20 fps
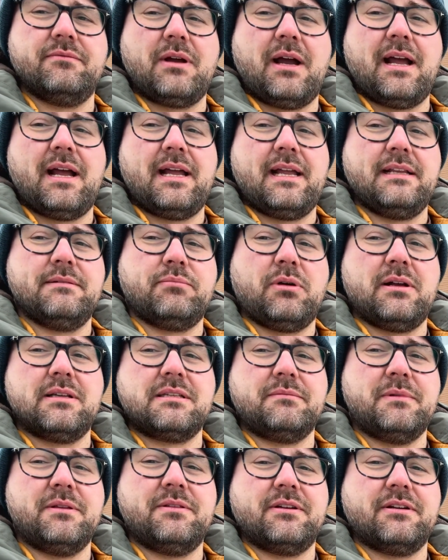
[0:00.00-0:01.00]
and
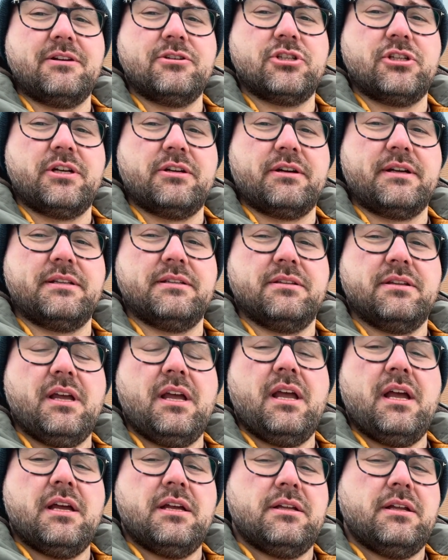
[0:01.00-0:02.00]
possibly their engineering
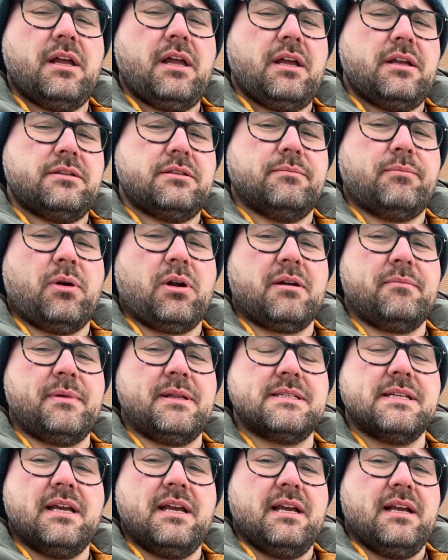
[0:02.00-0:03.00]

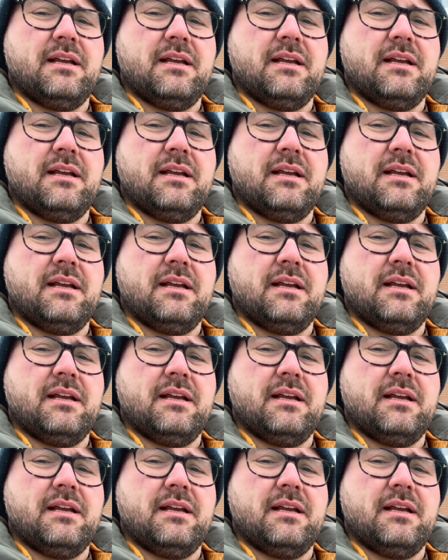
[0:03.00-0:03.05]
department.